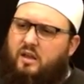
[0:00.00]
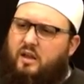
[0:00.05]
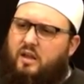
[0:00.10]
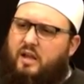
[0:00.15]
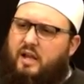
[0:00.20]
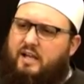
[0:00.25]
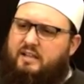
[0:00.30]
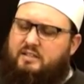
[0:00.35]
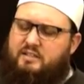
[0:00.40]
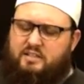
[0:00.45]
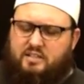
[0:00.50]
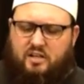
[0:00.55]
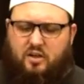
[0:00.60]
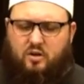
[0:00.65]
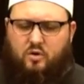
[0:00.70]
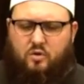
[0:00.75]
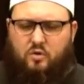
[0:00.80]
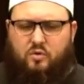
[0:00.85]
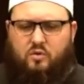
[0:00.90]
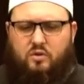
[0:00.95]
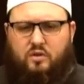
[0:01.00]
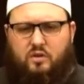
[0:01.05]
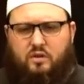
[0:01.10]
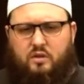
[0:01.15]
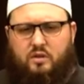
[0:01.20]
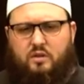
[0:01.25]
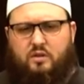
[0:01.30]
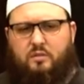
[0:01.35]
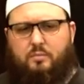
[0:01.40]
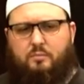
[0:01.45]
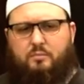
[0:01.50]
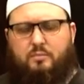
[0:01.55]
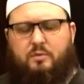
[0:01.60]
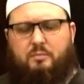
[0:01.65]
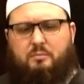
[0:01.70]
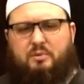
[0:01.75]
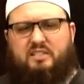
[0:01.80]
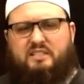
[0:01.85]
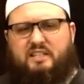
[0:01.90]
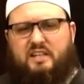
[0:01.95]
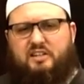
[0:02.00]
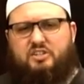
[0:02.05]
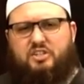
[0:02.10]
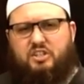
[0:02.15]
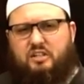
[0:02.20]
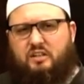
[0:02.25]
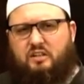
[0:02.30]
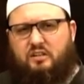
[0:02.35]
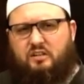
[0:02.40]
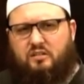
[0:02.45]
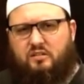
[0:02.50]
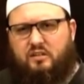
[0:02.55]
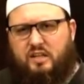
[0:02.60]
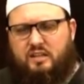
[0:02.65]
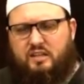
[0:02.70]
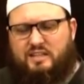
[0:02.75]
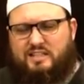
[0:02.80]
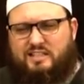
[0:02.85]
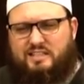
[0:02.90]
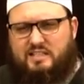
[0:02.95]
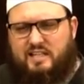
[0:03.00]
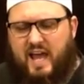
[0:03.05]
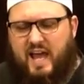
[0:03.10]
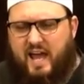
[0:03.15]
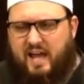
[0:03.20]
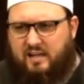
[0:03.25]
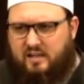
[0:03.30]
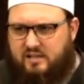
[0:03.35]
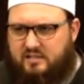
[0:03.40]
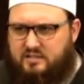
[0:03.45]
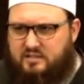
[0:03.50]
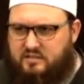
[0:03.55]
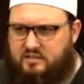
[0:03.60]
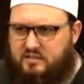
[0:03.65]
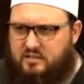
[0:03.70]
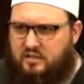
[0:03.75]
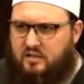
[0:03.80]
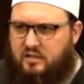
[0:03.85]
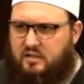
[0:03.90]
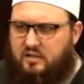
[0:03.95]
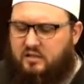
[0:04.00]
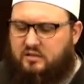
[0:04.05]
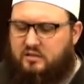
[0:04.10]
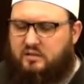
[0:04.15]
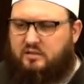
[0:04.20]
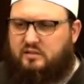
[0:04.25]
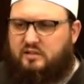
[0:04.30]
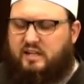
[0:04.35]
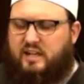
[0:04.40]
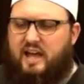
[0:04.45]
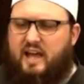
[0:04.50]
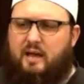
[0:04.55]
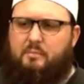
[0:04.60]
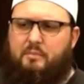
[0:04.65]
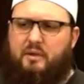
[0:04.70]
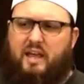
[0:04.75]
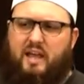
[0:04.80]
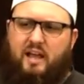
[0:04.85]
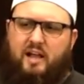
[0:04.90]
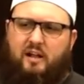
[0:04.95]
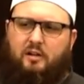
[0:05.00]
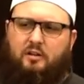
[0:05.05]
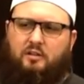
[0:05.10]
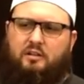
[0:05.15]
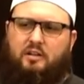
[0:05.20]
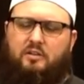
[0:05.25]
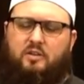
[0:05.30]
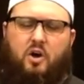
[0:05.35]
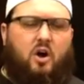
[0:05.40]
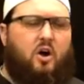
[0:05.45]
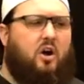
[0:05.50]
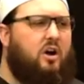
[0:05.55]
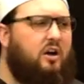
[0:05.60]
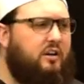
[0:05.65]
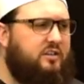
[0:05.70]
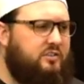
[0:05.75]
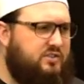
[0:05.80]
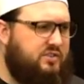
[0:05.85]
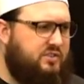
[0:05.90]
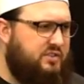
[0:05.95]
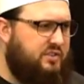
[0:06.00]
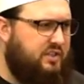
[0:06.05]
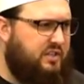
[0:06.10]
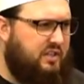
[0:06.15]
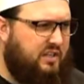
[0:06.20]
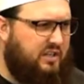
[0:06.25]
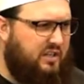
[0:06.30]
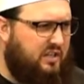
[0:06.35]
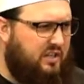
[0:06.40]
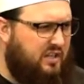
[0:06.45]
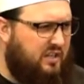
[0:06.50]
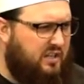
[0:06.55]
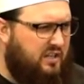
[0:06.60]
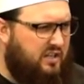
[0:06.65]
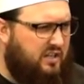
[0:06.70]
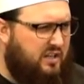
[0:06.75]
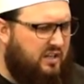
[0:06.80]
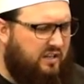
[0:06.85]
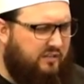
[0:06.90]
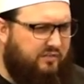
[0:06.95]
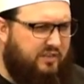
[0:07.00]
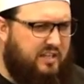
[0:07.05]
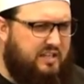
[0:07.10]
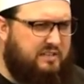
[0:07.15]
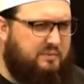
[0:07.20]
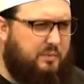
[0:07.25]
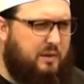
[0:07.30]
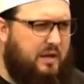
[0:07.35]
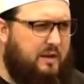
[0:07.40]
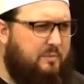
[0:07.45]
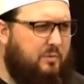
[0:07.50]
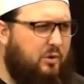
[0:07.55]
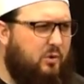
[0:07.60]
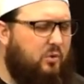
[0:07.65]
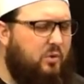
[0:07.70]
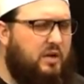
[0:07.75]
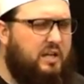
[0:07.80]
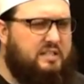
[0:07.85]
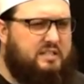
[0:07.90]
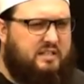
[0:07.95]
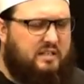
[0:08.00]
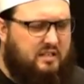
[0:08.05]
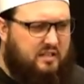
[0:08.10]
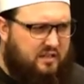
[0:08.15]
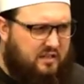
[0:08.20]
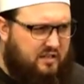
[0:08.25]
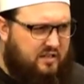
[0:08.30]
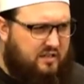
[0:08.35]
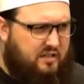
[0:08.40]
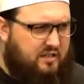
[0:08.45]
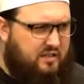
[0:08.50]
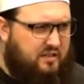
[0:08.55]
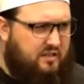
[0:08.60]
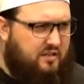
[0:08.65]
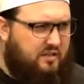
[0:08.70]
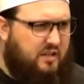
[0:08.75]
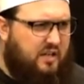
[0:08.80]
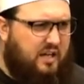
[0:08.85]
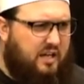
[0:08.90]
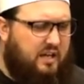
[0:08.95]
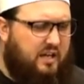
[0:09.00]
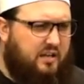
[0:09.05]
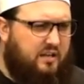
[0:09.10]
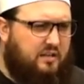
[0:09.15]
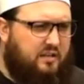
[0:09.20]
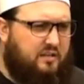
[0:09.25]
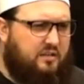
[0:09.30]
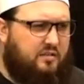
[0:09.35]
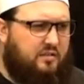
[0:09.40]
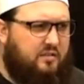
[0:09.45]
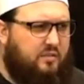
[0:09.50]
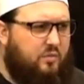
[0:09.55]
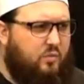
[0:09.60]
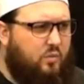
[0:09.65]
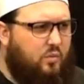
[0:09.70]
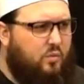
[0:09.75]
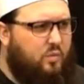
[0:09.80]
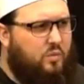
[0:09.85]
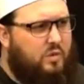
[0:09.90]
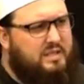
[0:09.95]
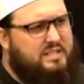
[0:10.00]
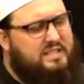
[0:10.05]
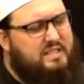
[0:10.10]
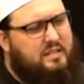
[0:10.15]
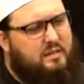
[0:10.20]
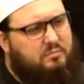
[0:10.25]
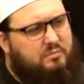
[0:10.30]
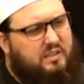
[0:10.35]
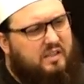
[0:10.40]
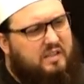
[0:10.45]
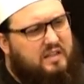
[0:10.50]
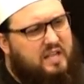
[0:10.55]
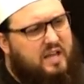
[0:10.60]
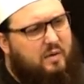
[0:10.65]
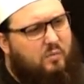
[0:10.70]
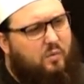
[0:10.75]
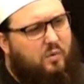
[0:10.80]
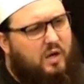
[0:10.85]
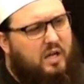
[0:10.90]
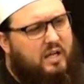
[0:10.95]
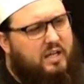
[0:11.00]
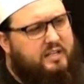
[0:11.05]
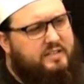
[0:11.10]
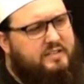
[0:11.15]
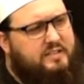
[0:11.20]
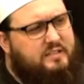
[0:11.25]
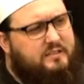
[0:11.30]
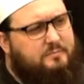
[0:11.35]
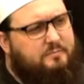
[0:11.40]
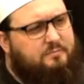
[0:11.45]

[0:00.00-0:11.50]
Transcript: And so the, the position and the status that the Kaaba held in the hearts of these people was, uh, was something that was